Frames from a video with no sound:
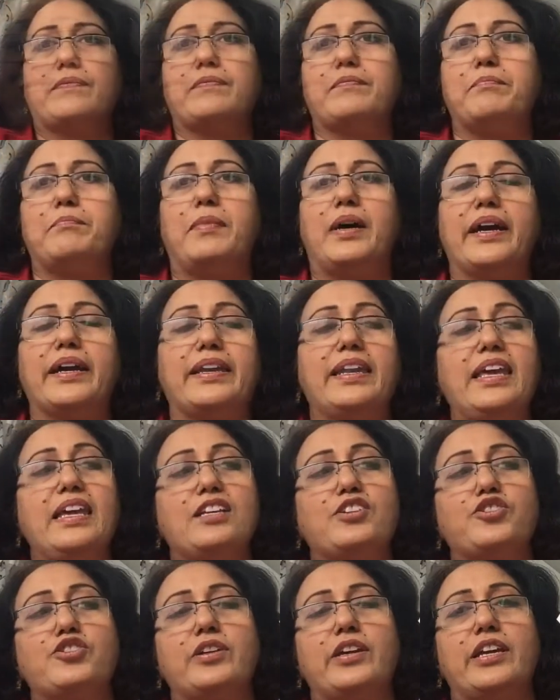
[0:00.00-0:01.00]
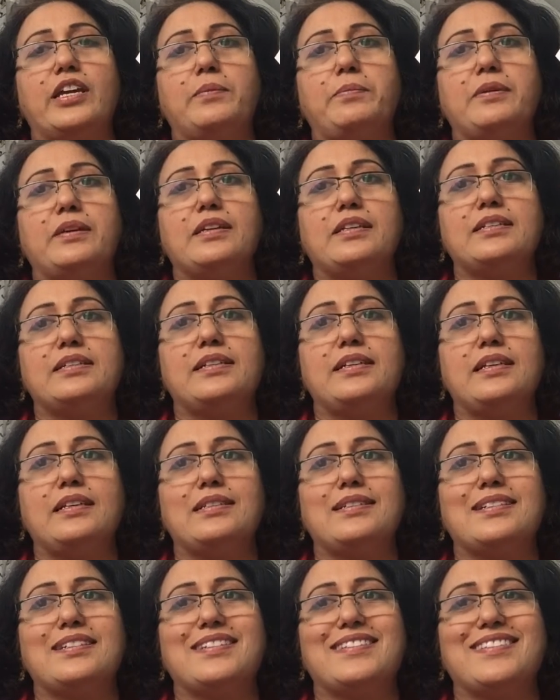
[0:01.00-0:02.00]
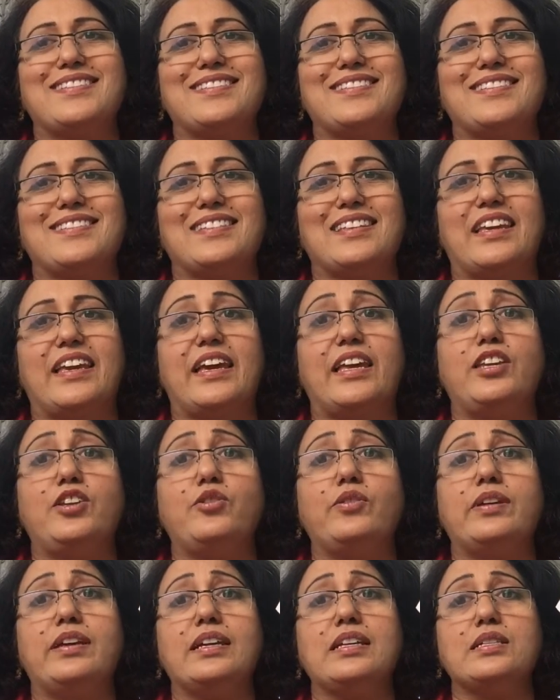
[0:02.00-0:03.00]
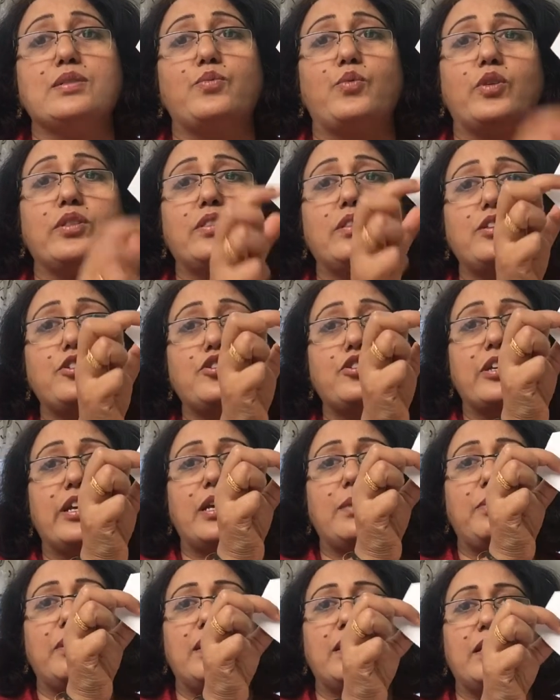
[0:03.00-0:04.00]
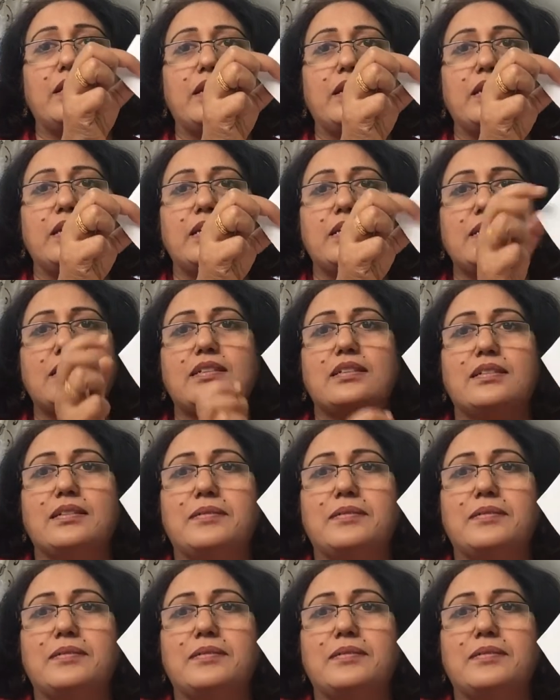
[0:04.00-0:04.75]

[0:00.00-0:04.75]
My next shape is this. Can you guess what this shape here is?